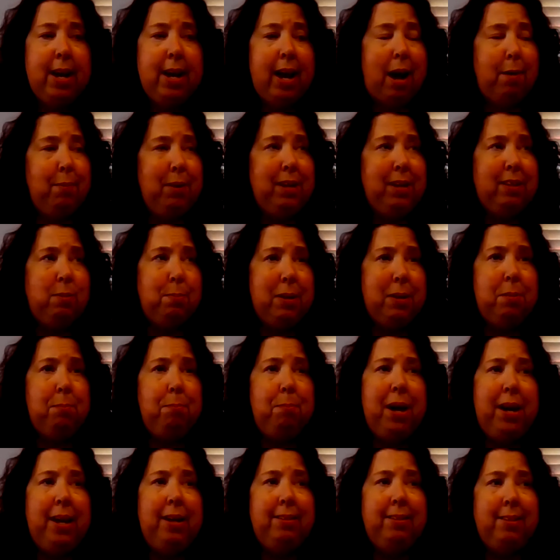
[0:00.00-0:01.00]
I mean, it's been
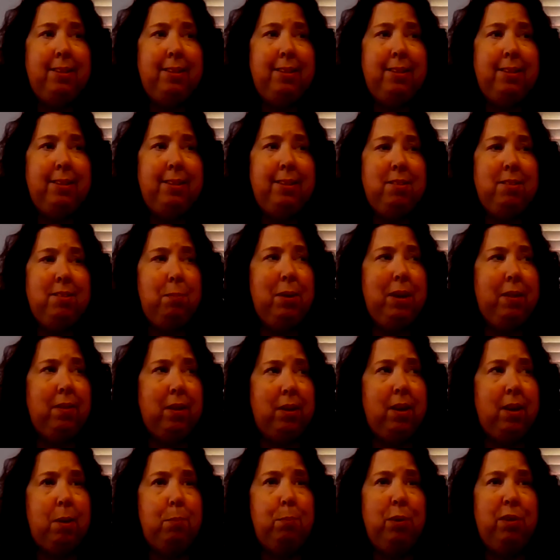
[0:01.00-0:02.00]
amazing to me the
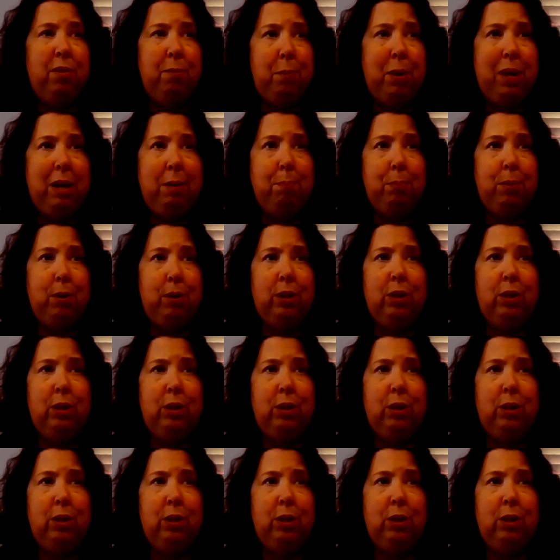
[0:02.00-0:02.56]
number of people